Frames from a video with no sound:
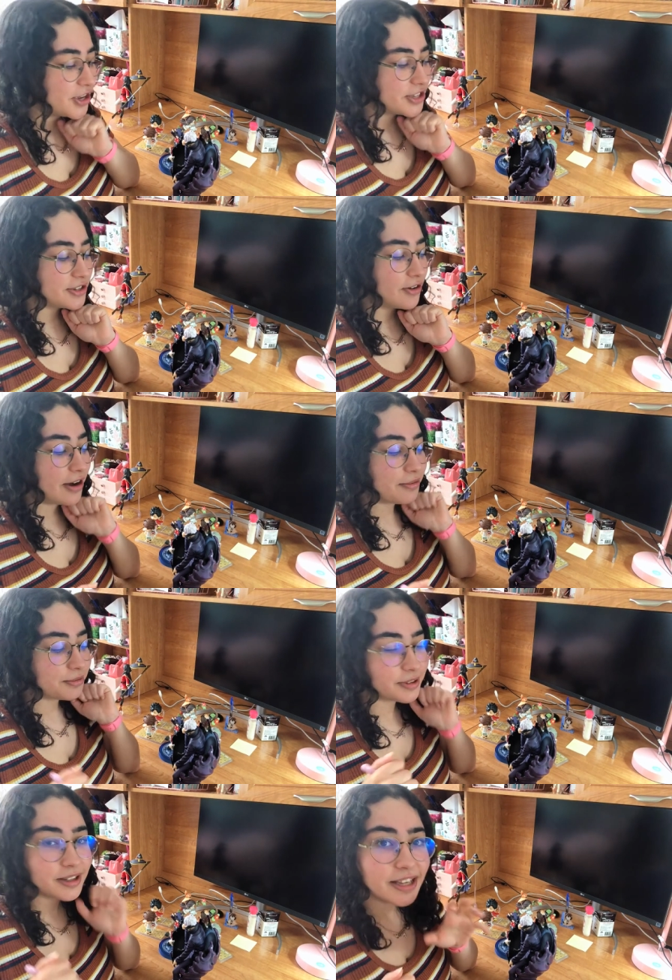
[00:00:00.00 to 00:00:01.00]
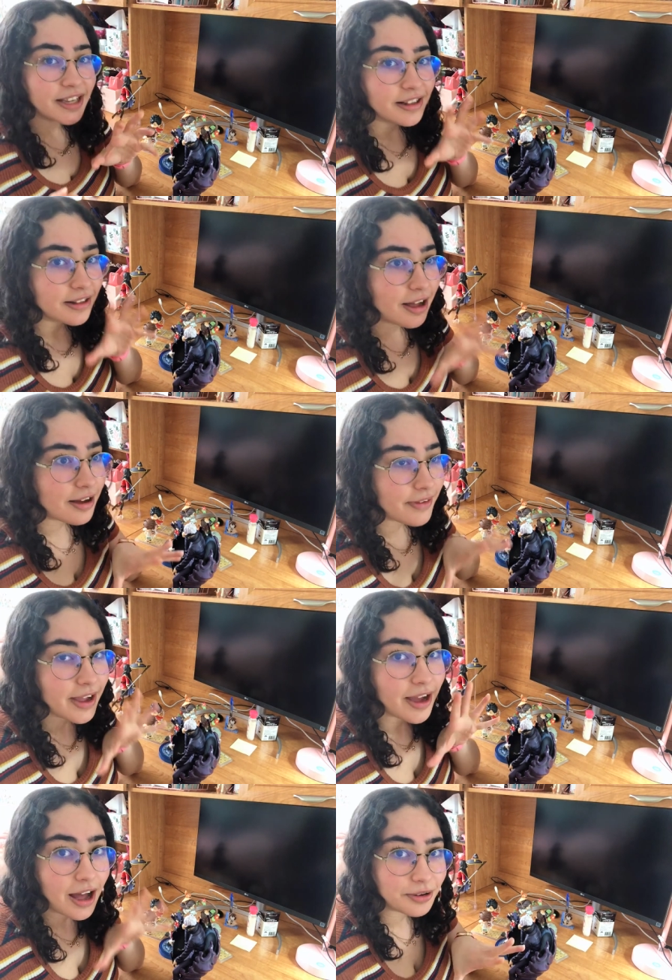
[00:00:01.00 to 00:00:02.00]
So I would really love
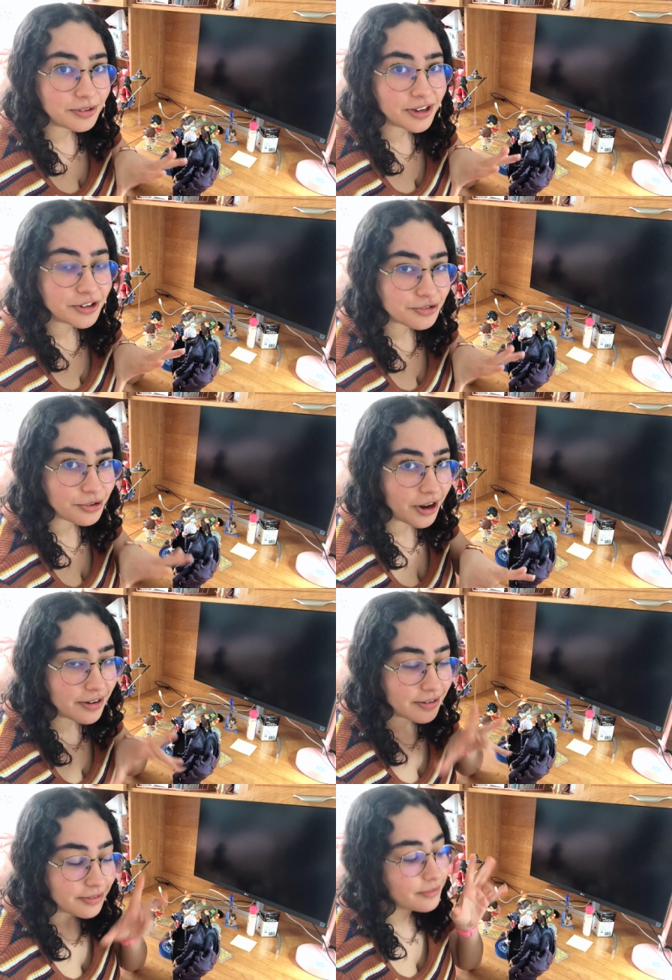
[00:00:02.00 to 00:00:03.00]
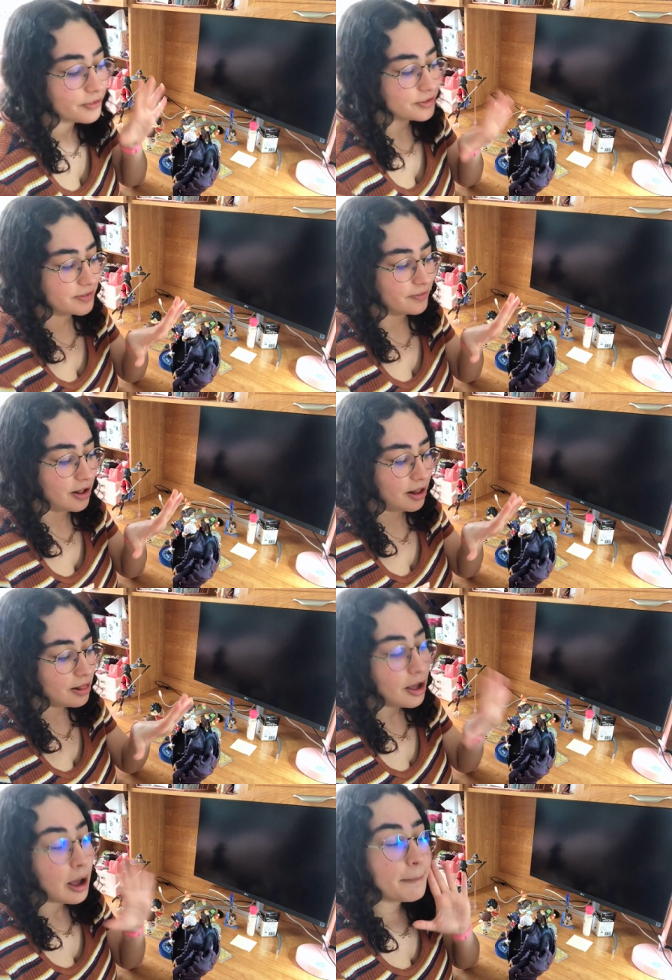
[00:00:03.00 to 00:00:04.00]
a Haru Nendoroid, first of all,
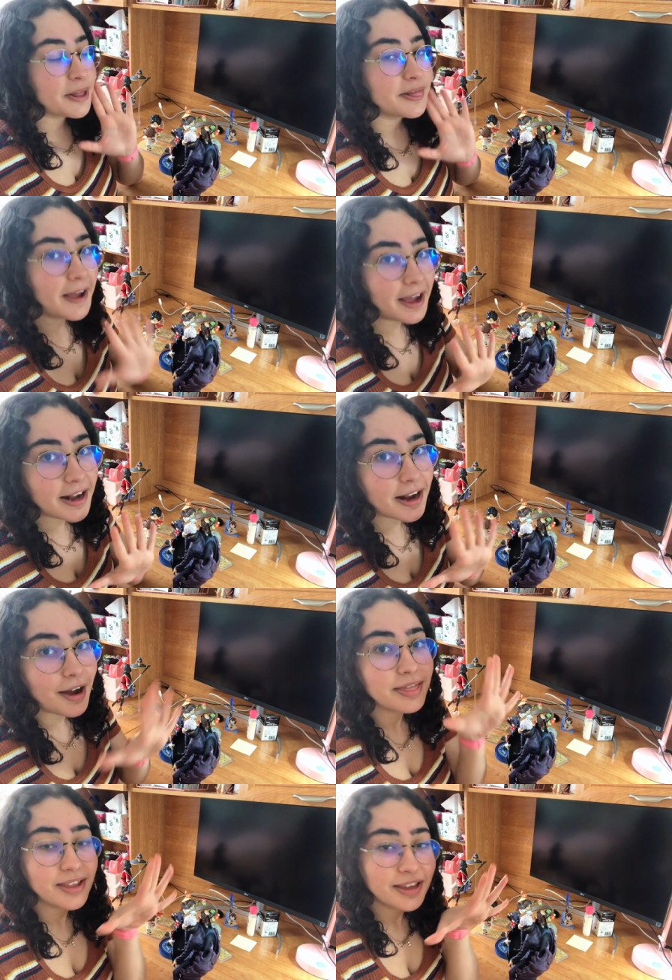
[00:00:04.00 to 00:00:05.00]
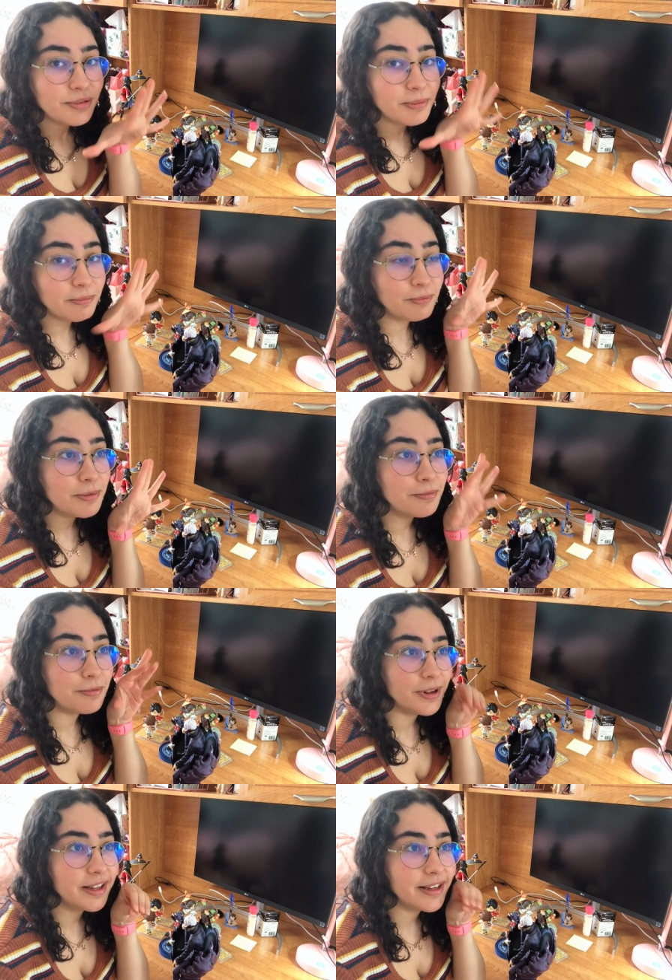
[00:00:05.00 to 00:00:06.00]
but then I think it would be
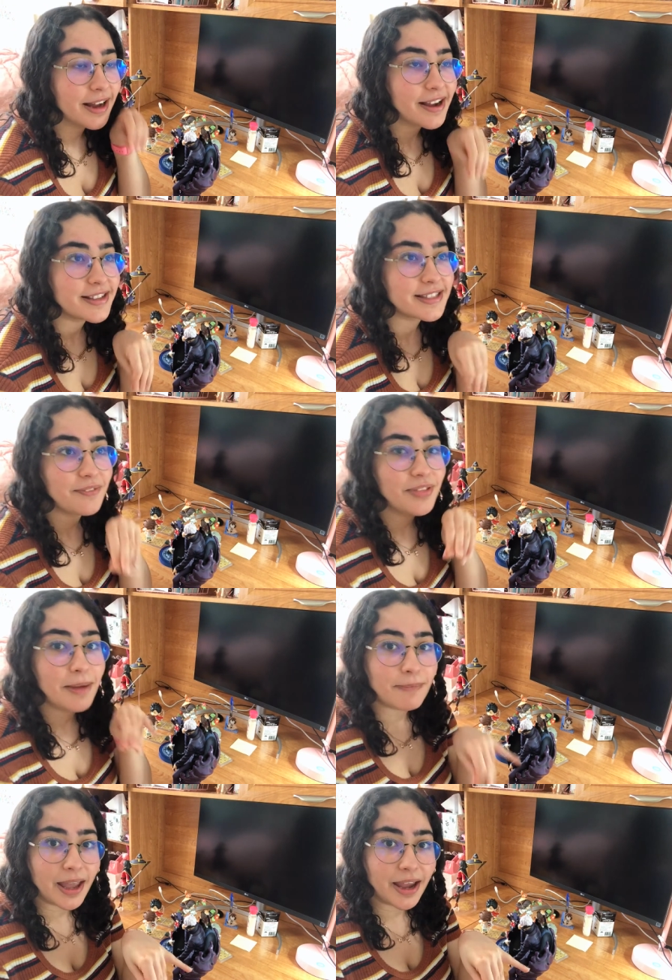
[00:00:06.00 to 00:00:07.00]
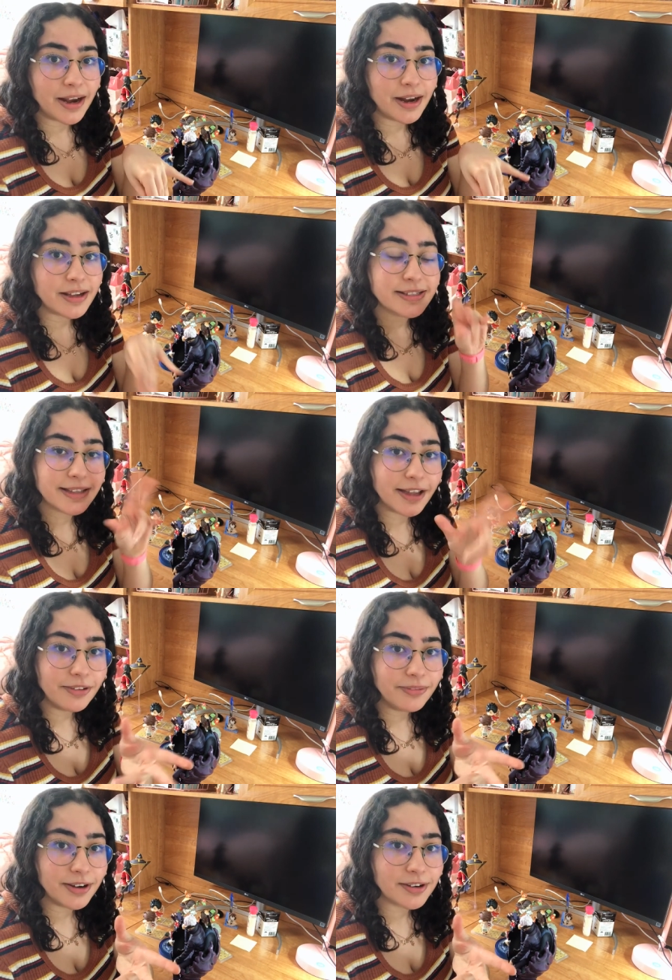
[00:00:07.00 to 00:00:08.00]
really nice if they made scale
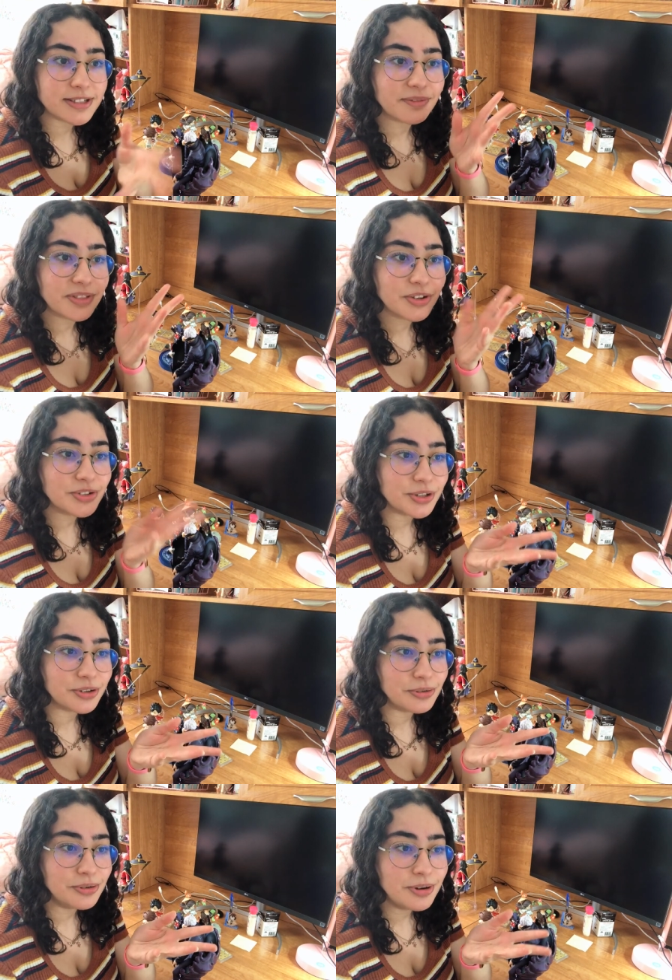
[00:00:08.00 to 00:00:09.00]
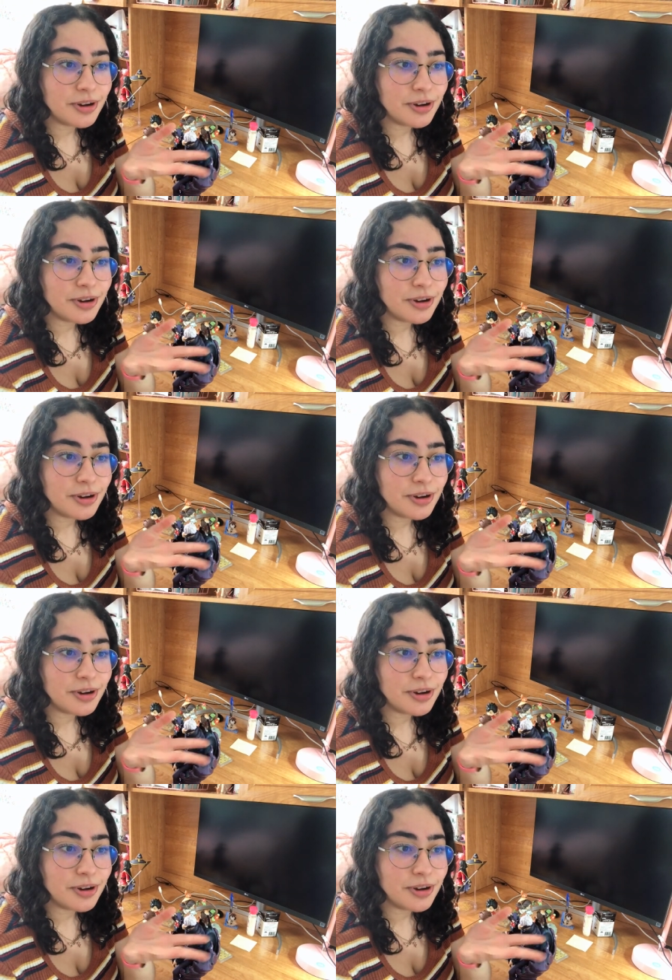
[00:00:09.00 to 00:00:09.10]
figures of the two.